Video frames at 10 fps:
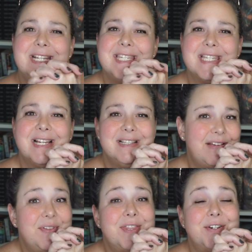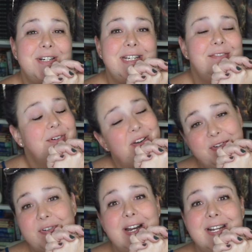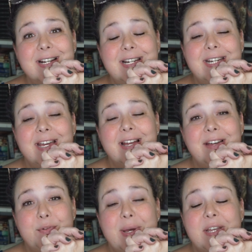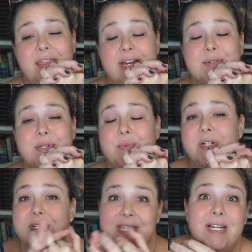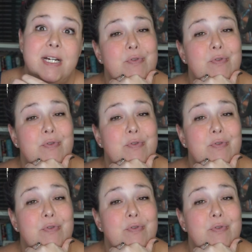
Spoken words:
It's 11:30 on Friday night, and I have about 1,000 words,